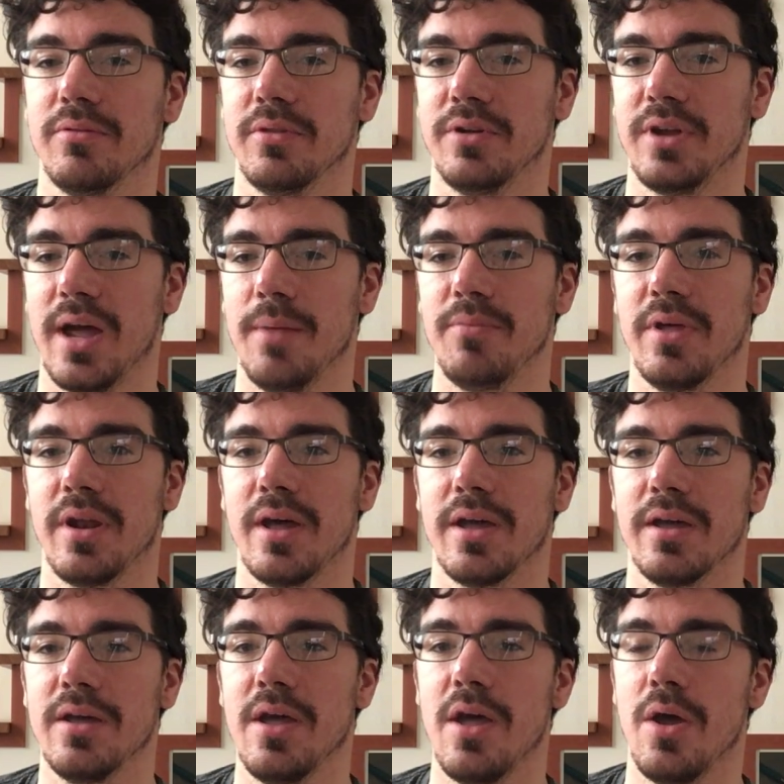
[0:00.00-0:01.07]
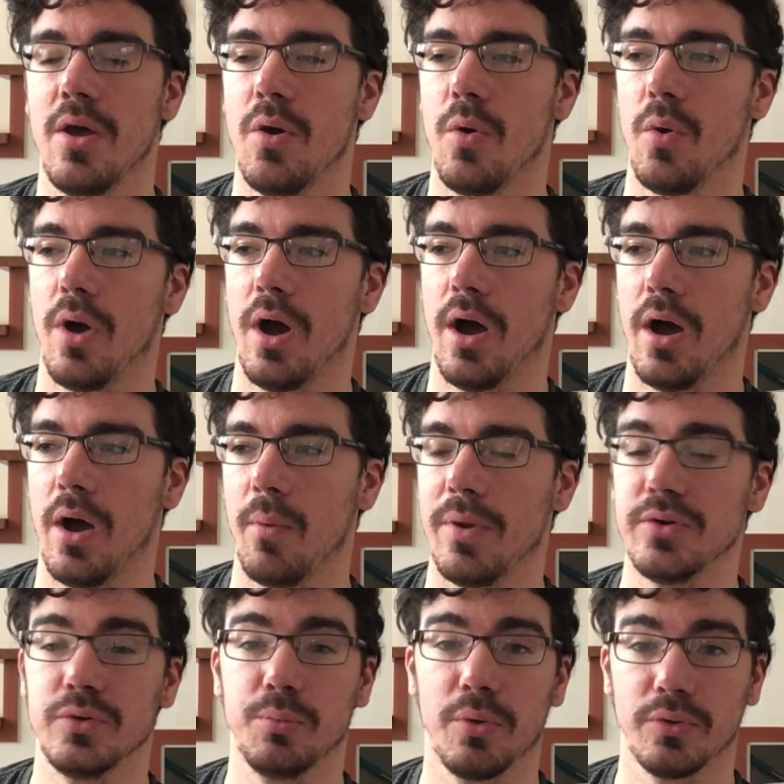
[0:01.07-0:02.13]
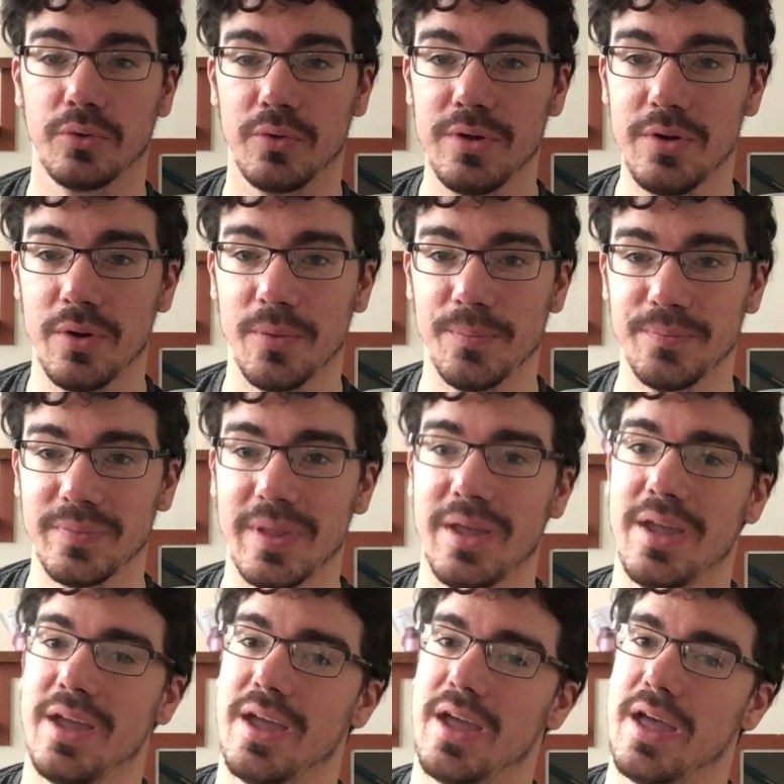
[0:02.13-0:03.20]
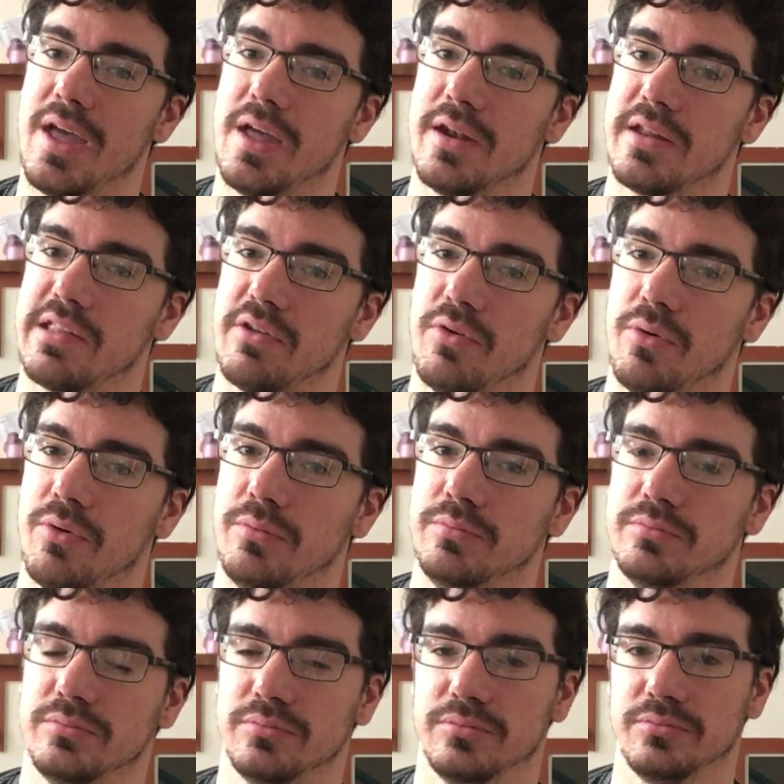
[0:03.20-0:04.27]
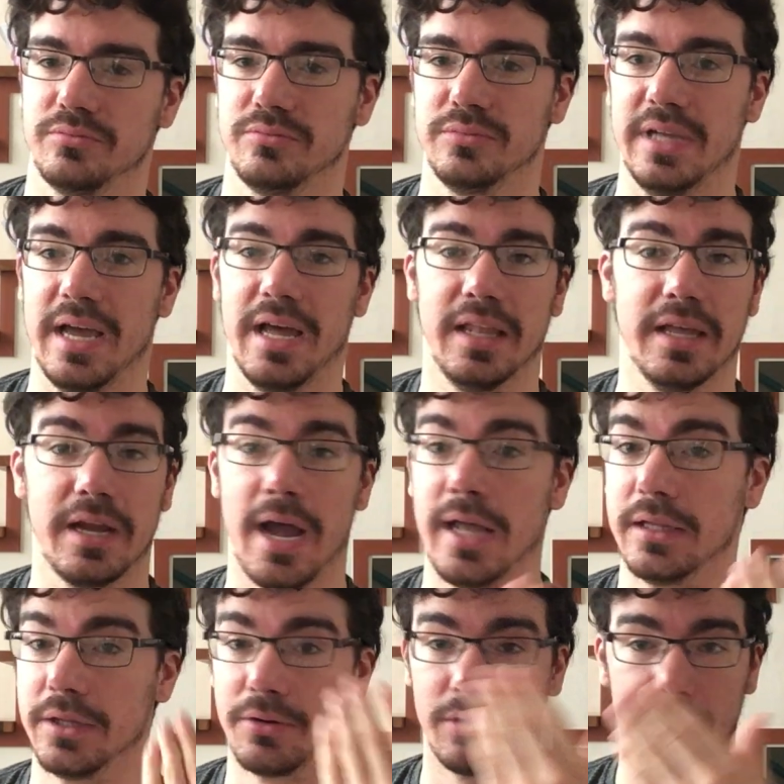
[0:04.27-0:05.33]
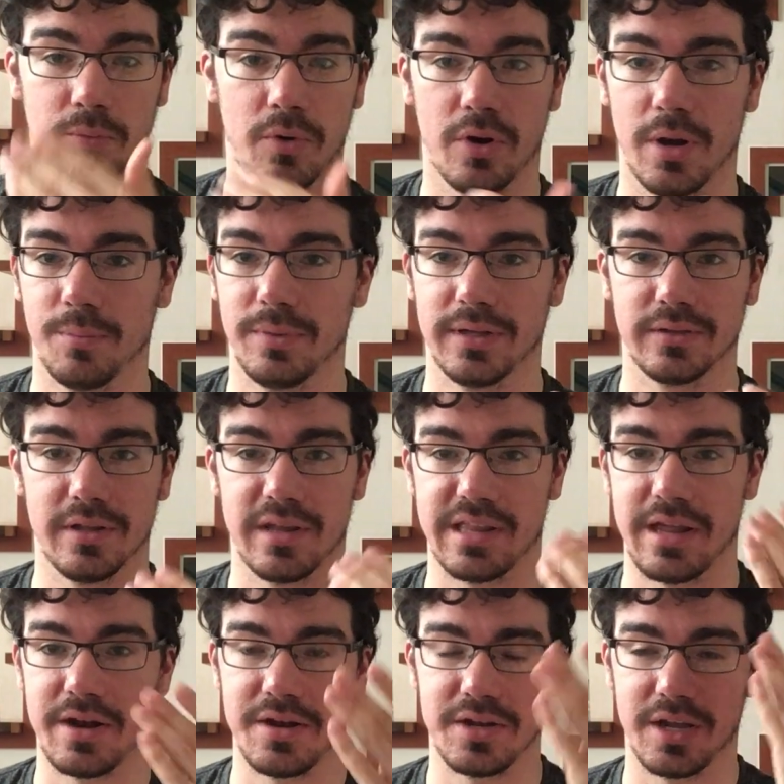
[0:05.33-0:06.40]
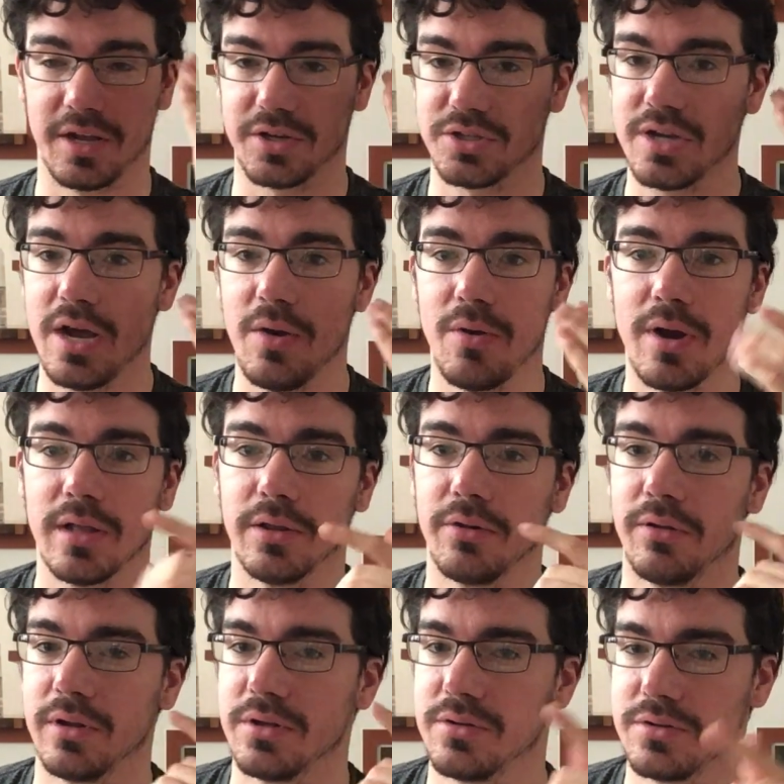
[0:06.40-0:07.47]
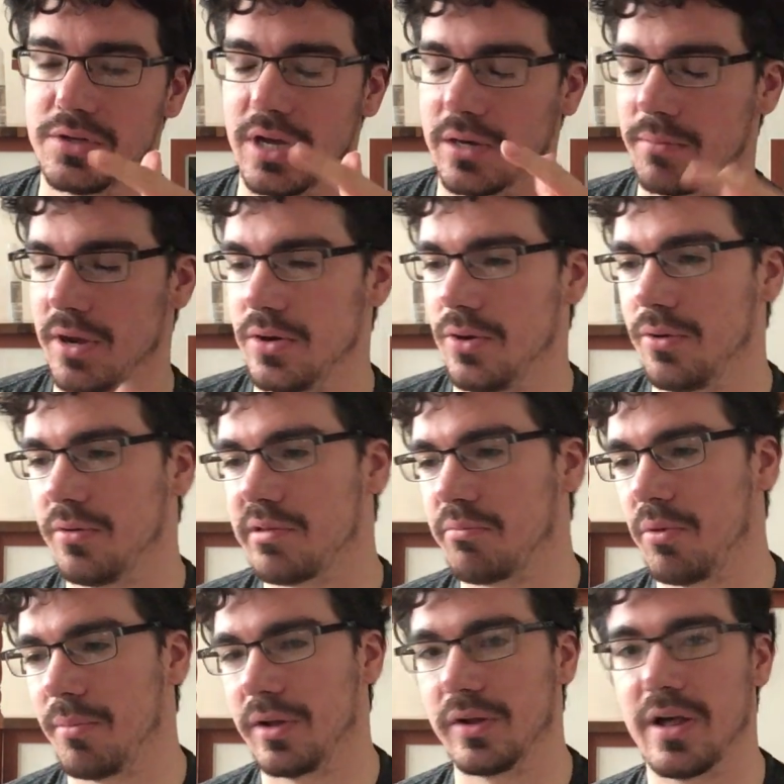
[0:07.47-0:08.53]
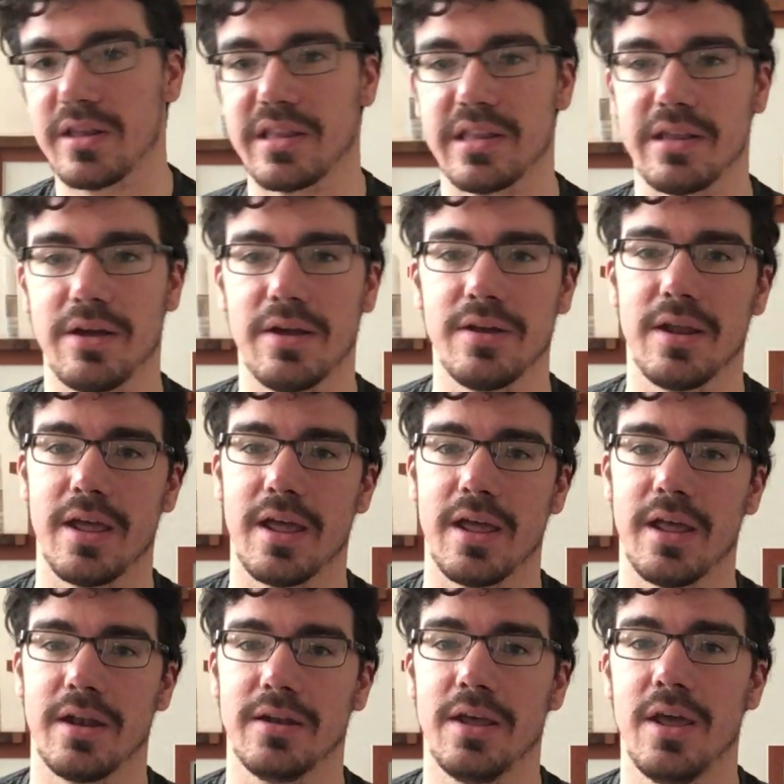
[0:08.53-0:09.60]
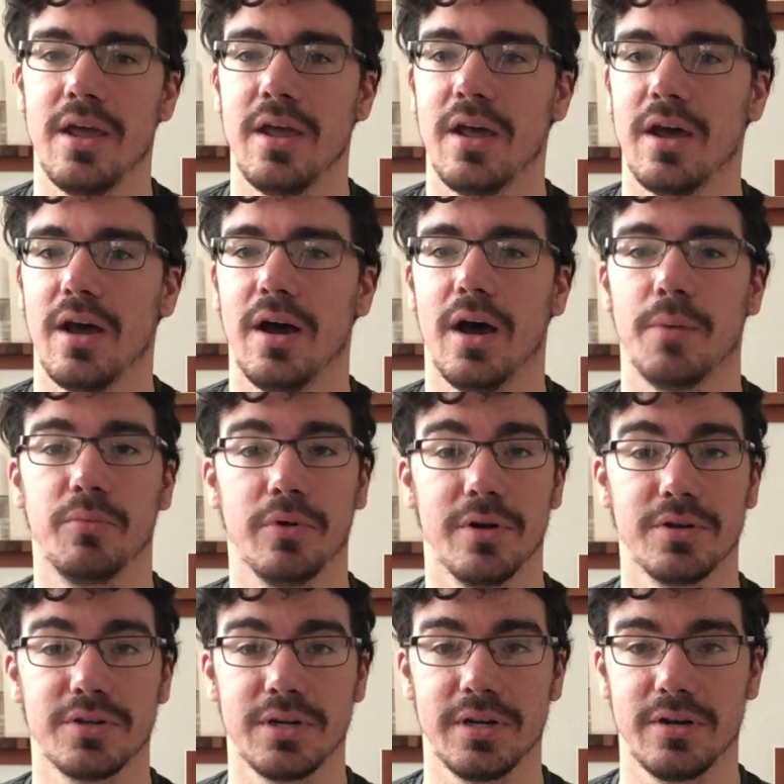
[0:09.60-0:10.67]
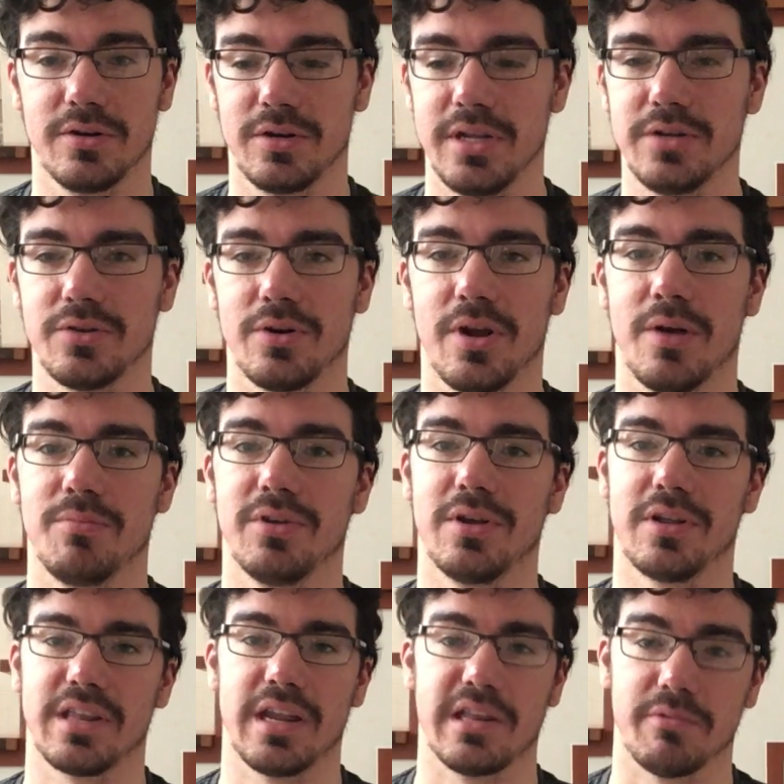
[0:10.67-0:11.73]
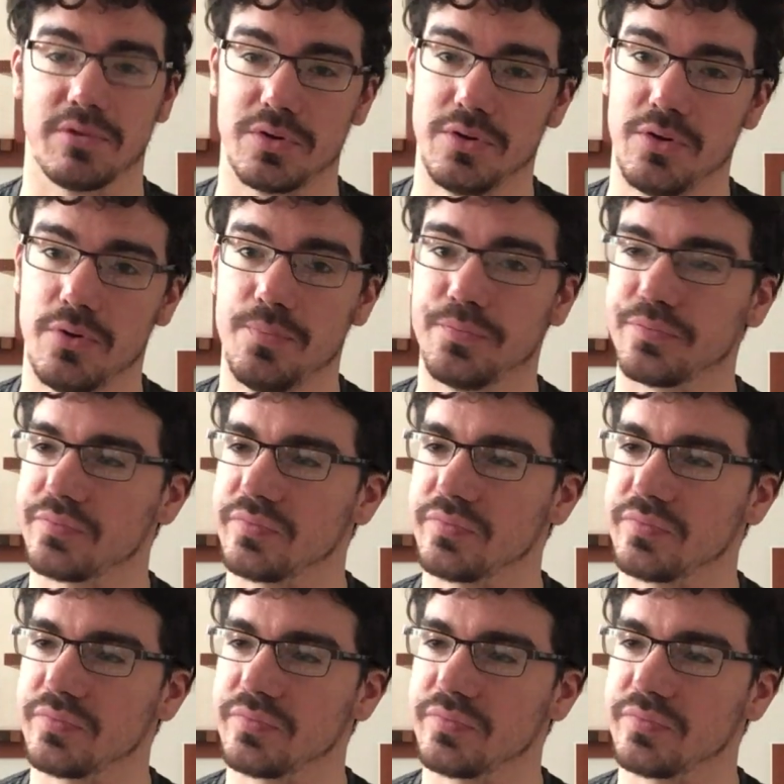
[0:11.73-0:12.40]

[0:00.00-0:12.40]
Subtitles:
the time that I went to Puerto Rico. And so, yeah, like I literally woke up like this. I didn't take a shower. I literally checked my nose, put my glasses on, and put a t-shirt on because that's what you do.